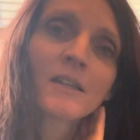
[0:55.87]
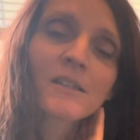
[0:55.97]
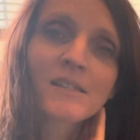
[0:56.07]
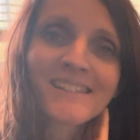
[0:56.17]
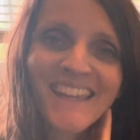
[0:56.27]

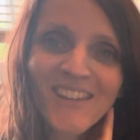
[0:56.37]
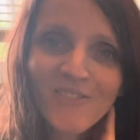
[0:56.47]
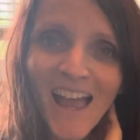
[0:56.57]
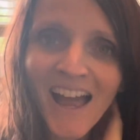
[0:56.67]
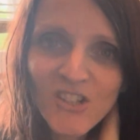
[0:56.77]
It's a day of
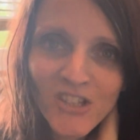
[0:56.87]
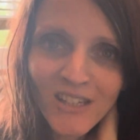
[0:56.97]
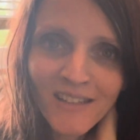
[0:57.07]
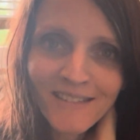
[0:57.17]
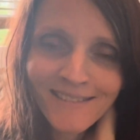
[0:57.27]

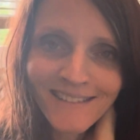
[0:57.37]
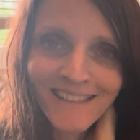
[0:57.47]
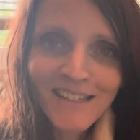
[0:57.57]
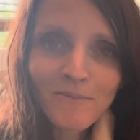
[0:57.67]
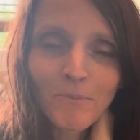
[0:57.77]
action.
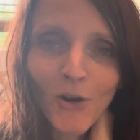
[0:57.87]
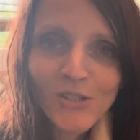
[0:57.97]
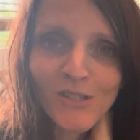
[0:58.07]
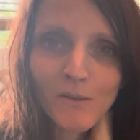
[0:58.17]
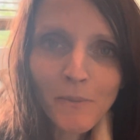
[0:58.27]

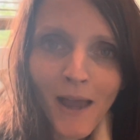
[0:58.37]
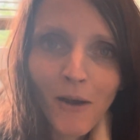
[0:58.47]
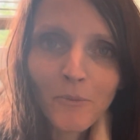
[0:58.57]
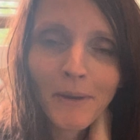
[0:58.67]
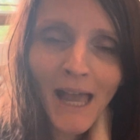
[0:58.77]
Mars is
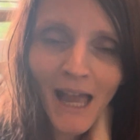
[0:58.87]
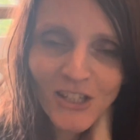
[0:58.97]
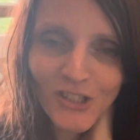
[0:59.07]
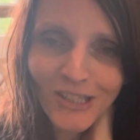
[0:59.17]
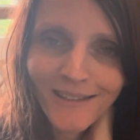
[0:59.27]
about
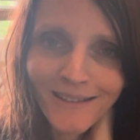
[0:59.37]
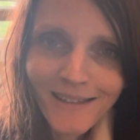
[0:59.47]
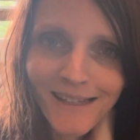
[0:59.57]
passion.